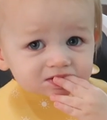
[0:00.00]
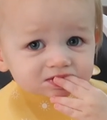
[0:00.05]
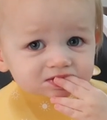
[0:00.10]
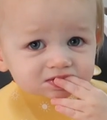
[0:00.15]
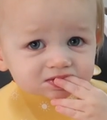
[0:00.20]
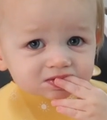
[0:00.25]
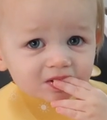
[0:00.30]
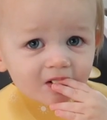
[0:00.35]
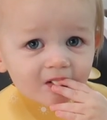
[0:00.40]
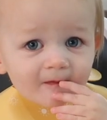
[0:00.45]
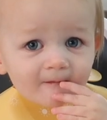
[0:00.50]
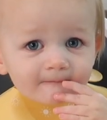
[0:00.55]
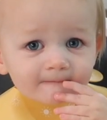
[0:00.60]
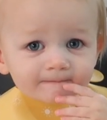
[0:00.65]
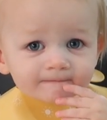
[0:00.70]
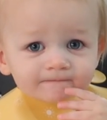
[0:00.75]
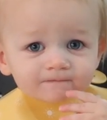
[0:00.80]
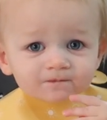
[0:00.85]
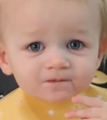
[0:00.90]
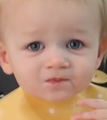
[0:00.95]
String cheese
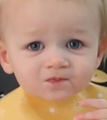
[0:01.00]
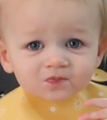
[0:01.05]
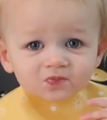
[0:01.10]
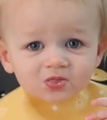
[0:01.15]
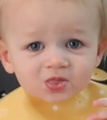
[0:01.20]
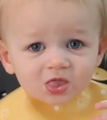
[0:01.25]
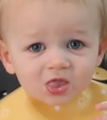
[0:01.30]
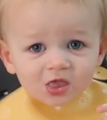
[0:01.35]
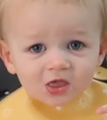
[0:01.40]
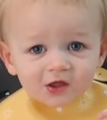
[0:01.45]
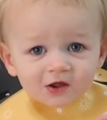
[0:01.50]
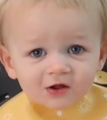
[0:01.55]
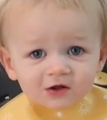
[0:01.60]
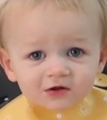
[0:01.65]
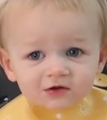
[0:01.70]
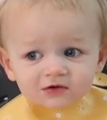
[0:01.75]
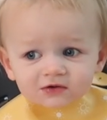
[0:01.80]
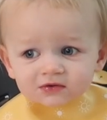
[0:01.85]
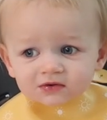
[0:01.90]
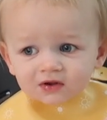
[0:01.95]
and blueberries are one
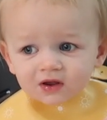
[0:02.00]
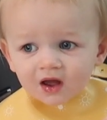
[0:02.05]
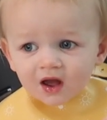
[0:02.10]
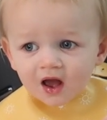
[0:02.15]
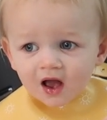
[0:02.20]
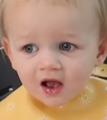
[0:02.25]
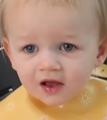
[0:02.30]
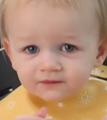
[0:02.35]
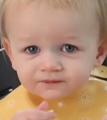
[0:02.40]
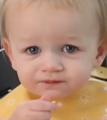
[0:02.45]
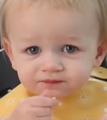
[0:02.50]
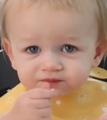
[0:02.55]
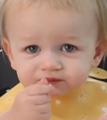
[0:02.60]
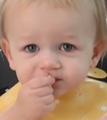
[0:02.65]
of his favorite things.